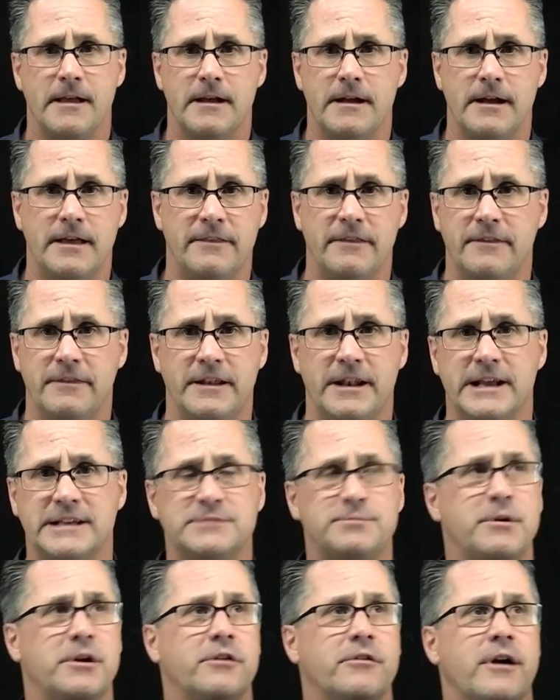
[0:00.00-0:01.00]
And then the next
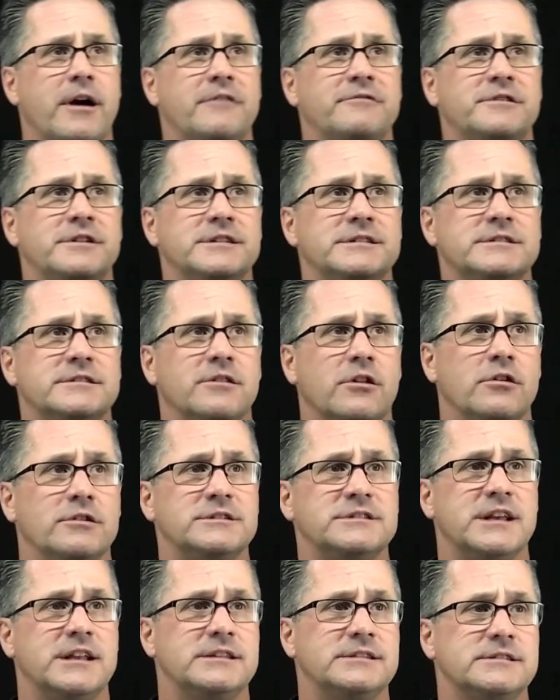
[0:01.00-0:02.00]
paragraph is long
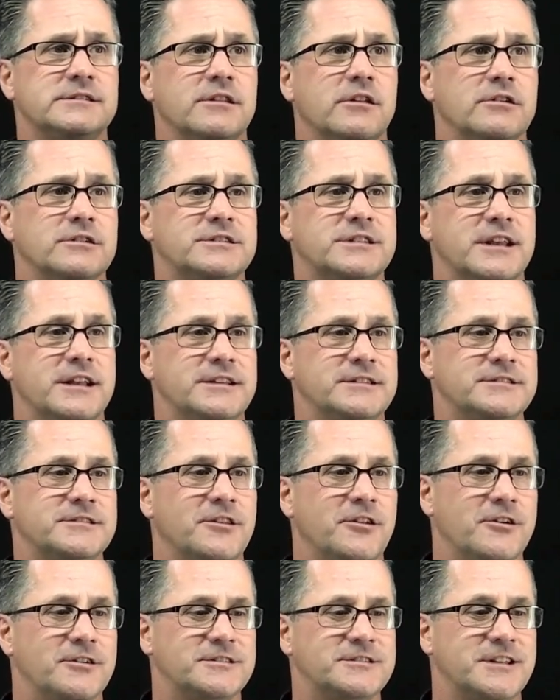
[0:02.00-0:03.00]
sentence, long sentence,
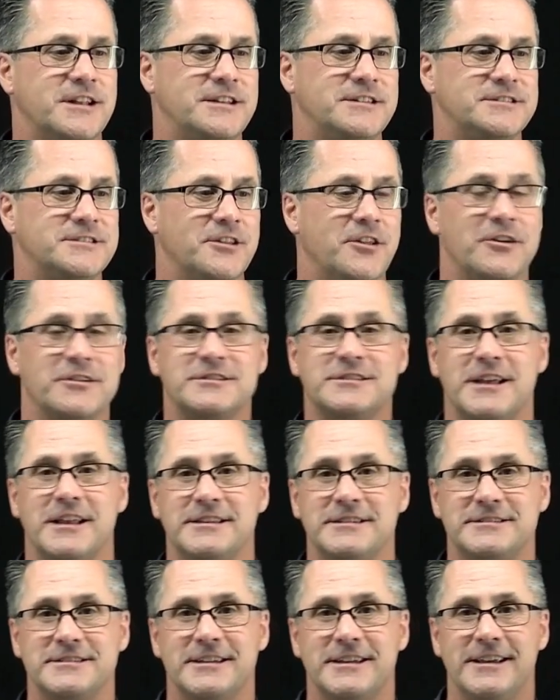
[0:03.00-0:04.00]
long sentence, long
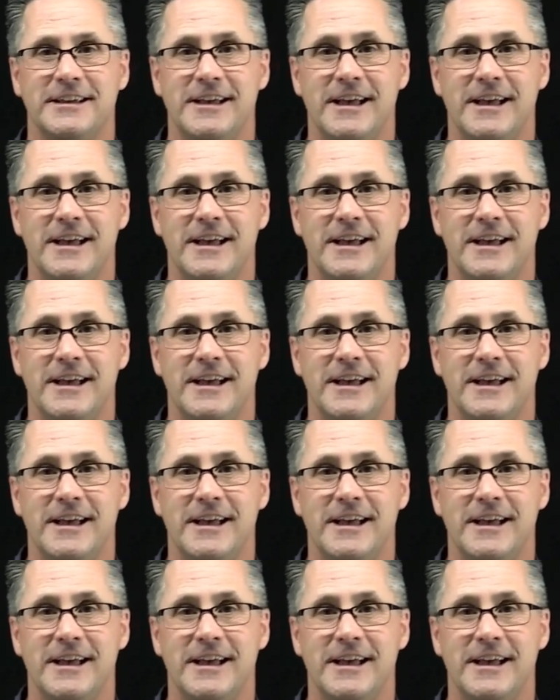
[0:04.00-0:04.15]
sentence.